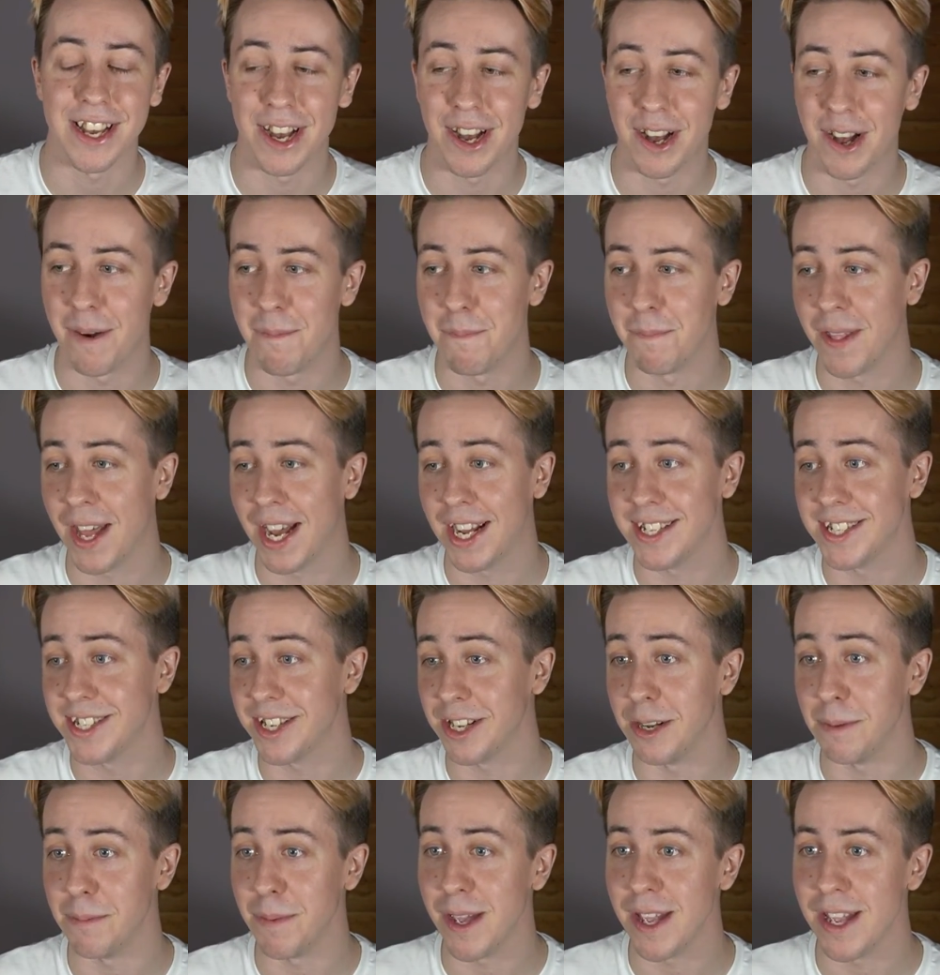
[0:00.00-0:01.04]
that's
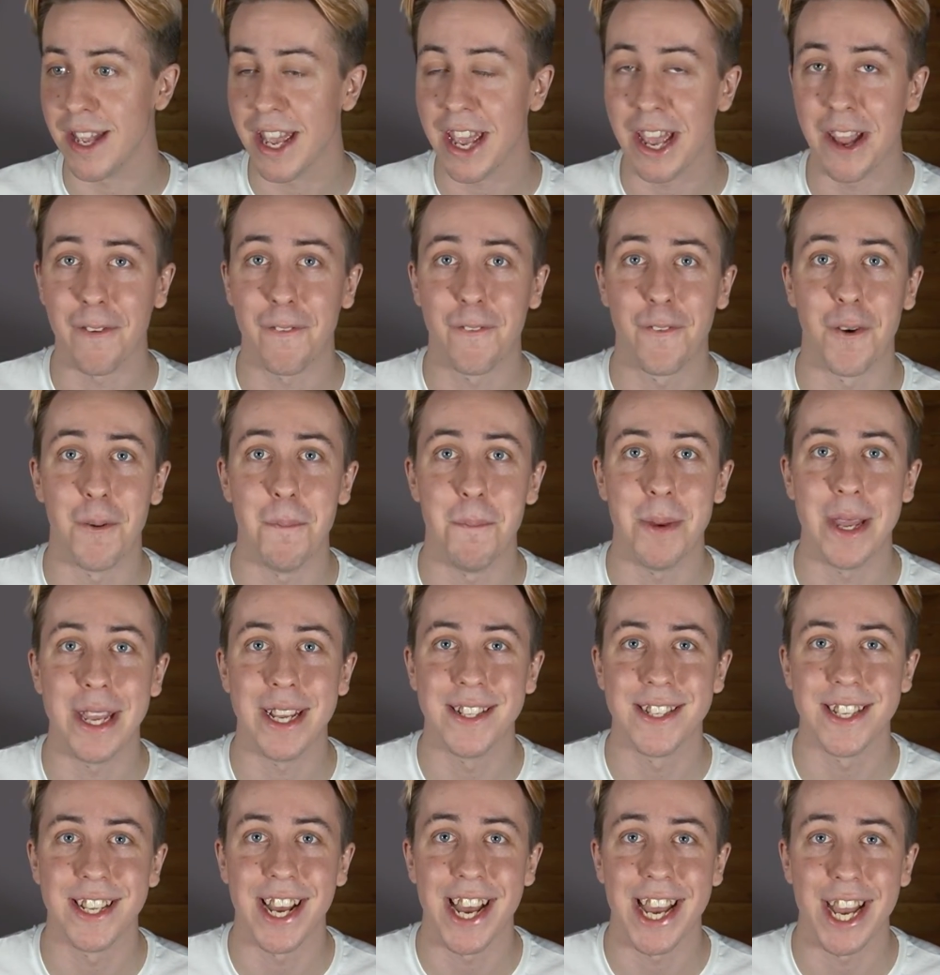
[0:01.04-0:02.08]
gonna be it from me
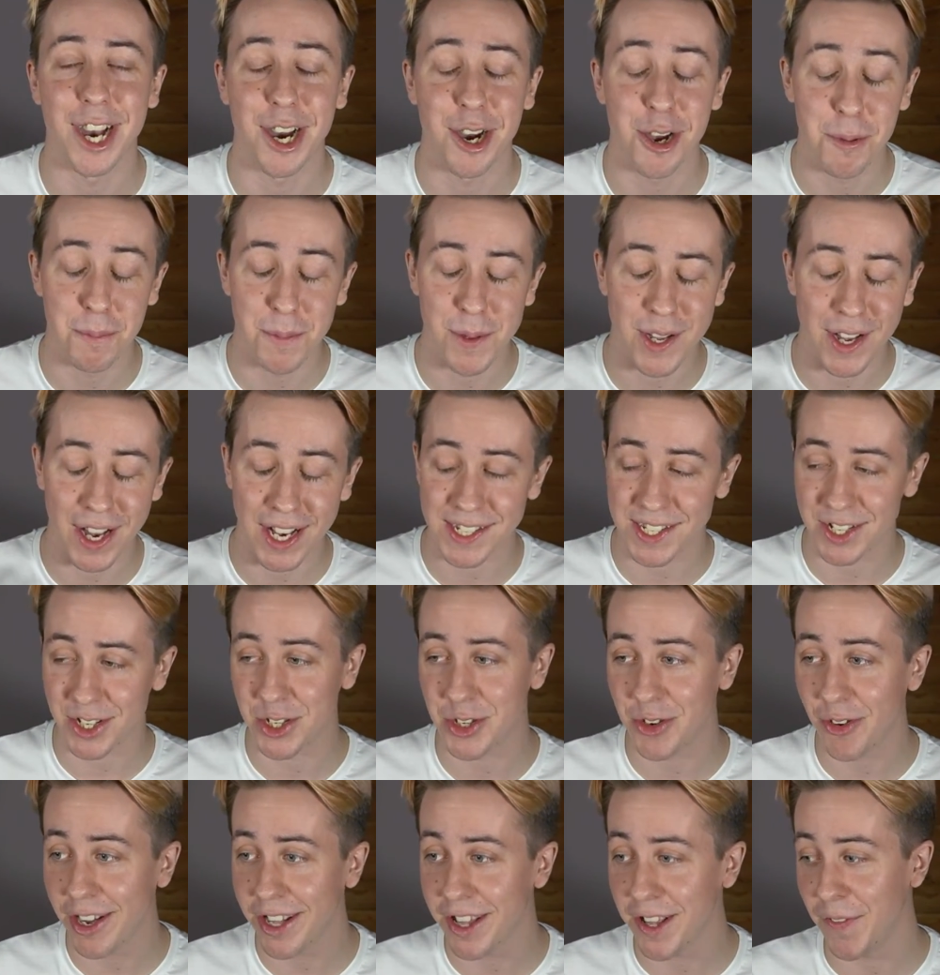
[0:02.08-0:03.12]
today. I hope you guys
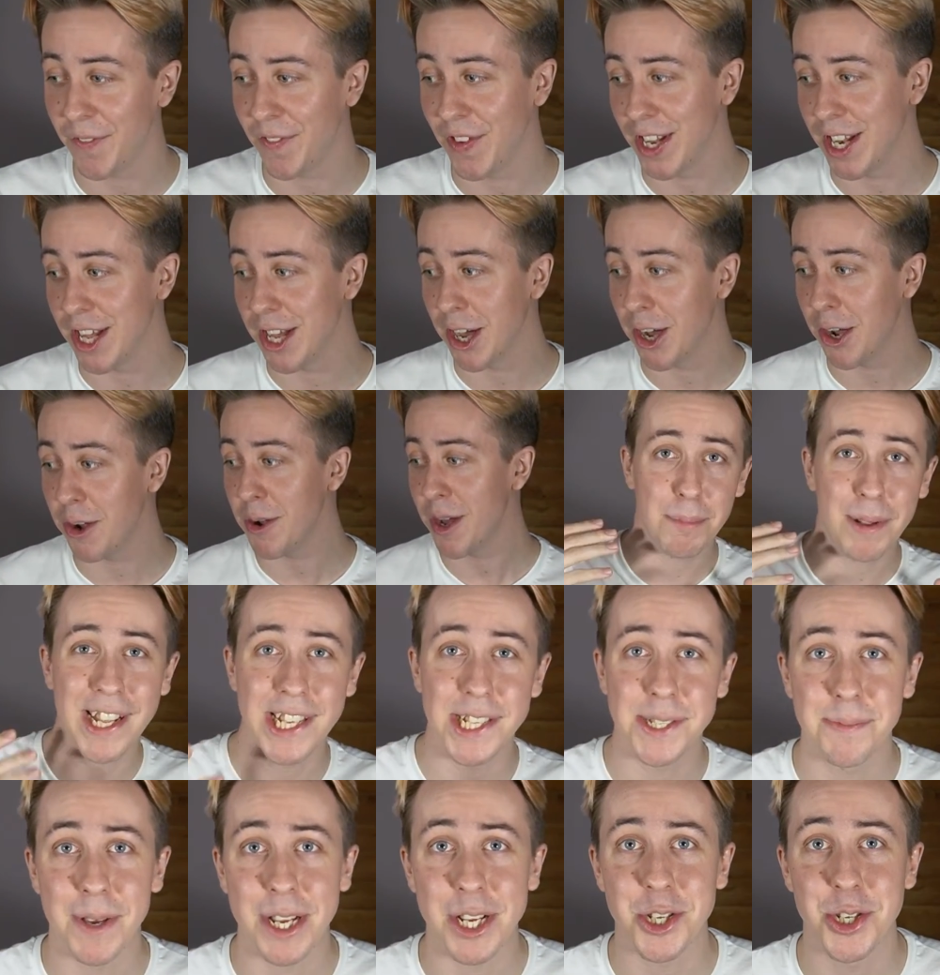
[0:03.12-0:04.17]
enjoyed the video.
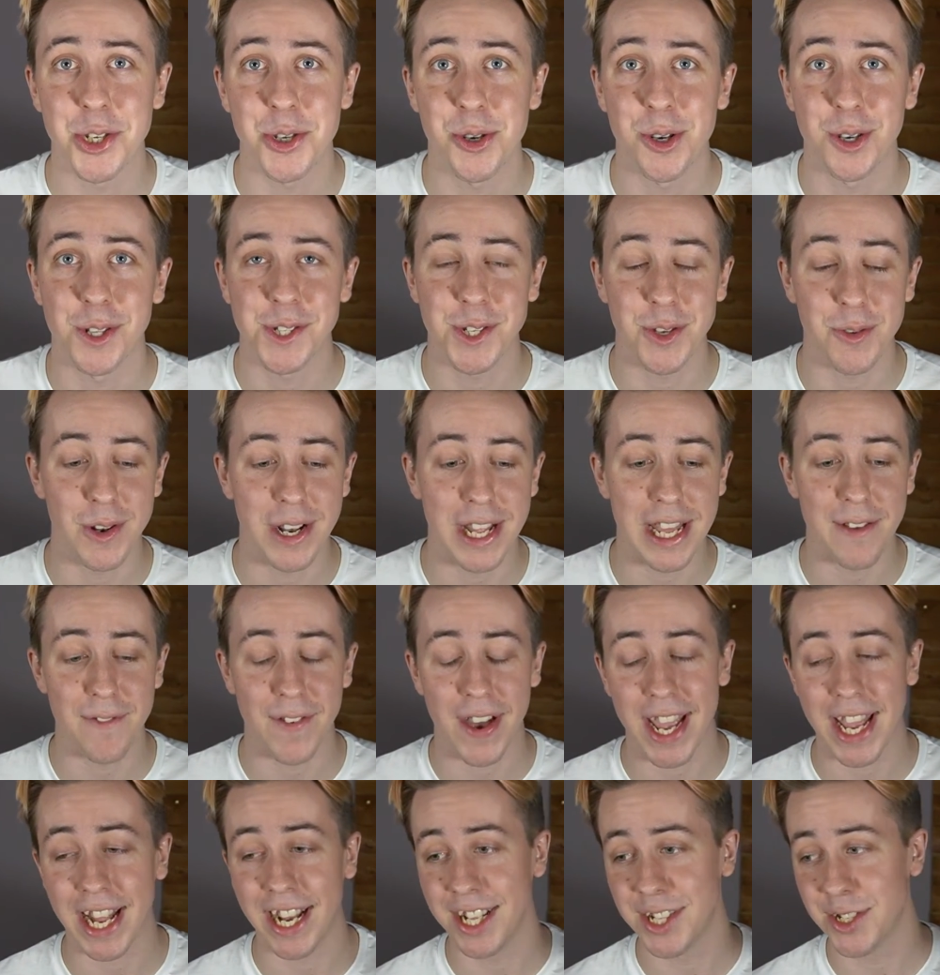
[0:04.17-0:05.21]
Please make sure to leave
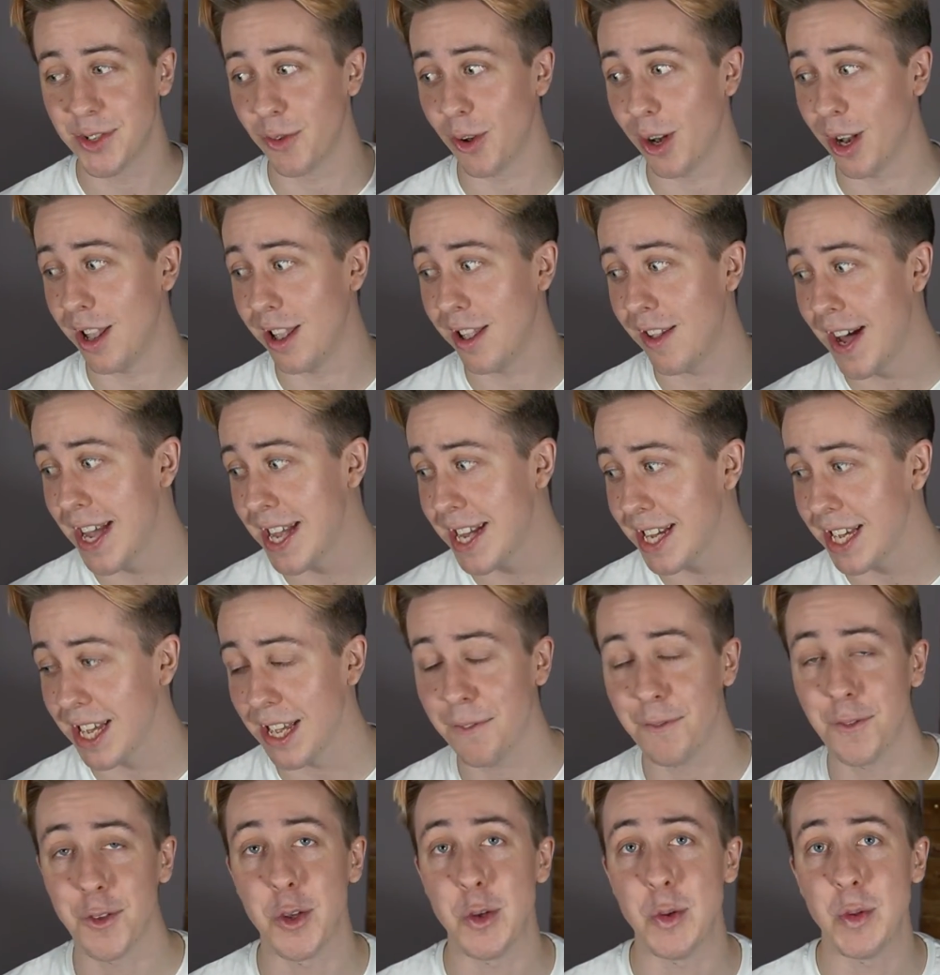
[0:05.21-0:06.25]
a little like
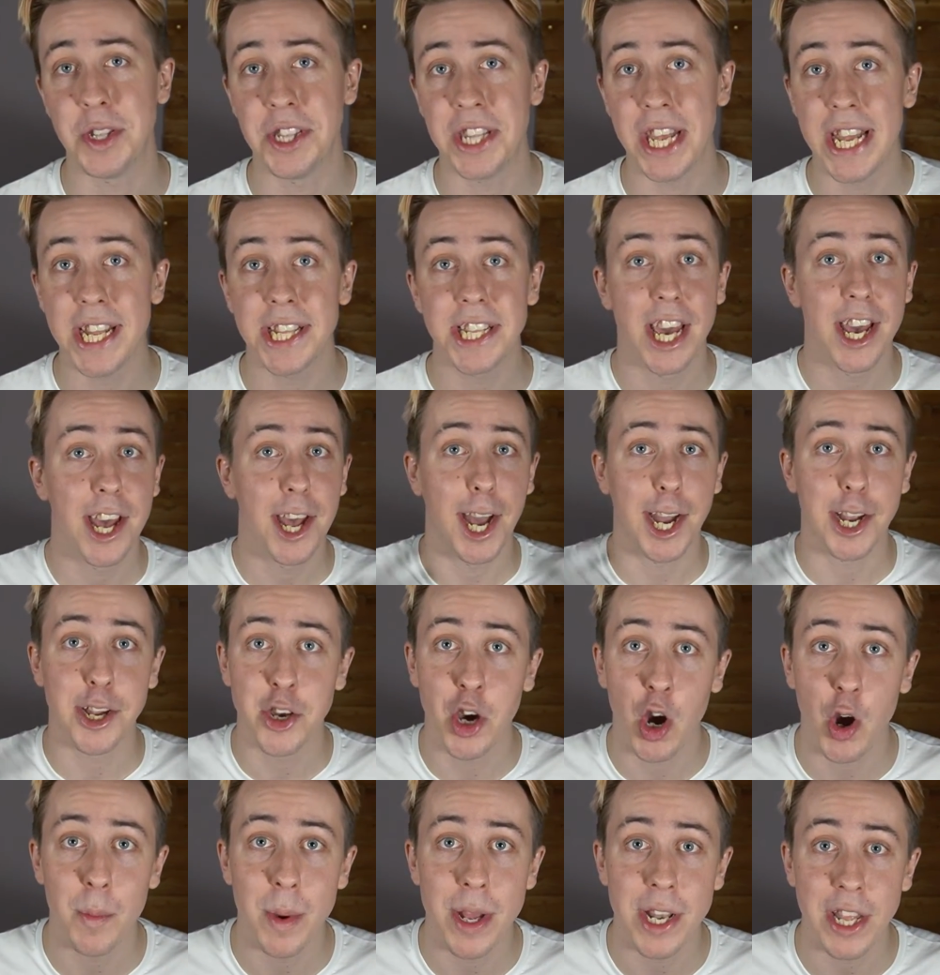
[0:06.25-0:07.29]
if you did, a
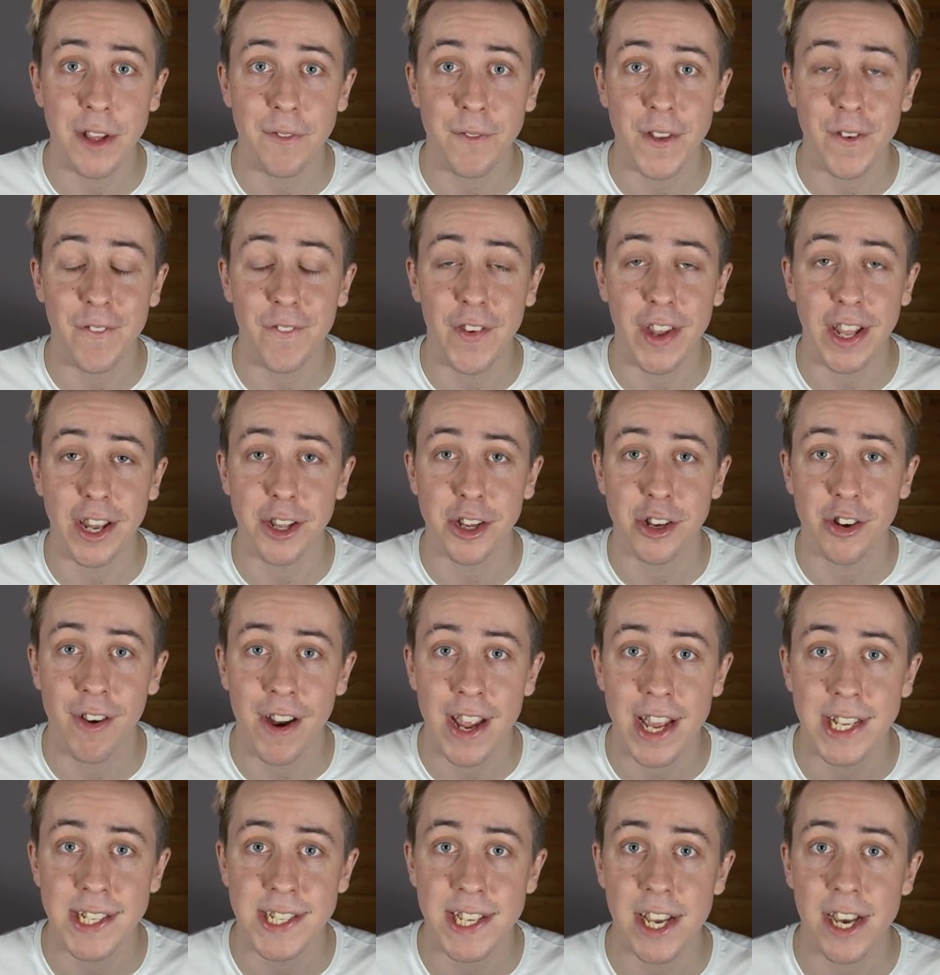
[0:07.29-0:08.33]
comment if you're feeling
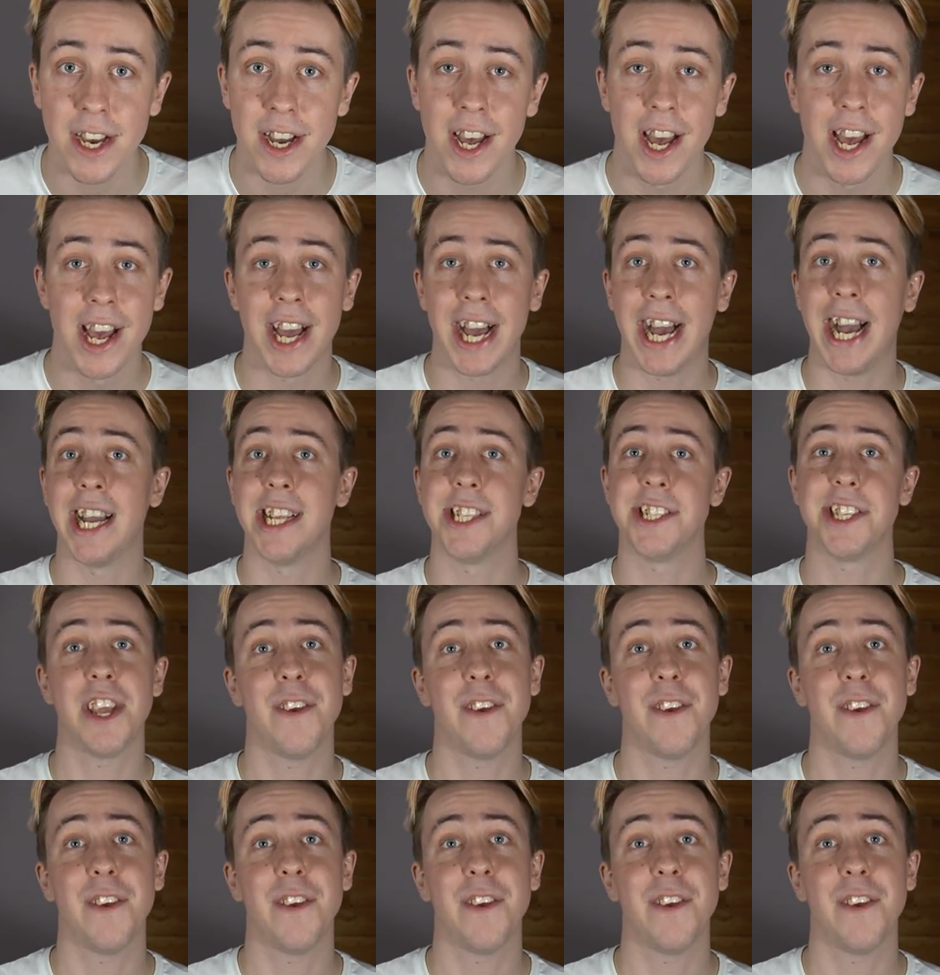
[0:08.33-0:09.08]
crazier, and